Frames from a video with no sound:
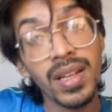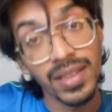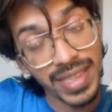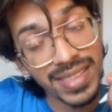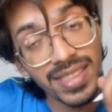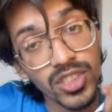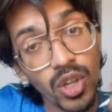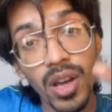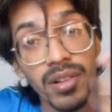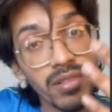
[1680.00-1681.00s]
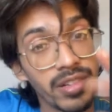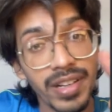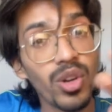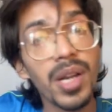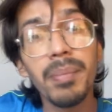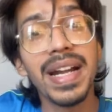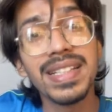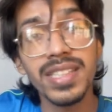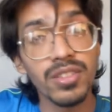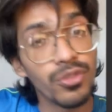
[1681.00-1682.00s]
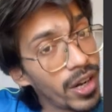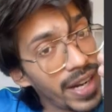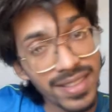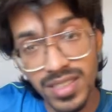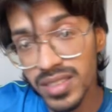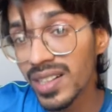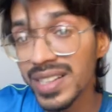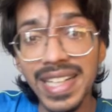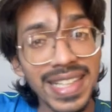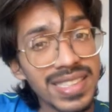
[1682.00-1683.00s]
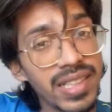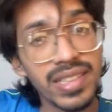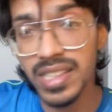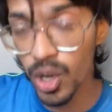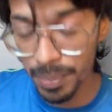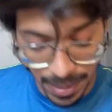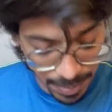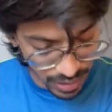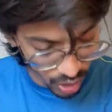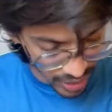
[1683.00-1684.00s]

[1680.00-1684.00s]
This is your regular medicine for next 30 days until your paper. Now you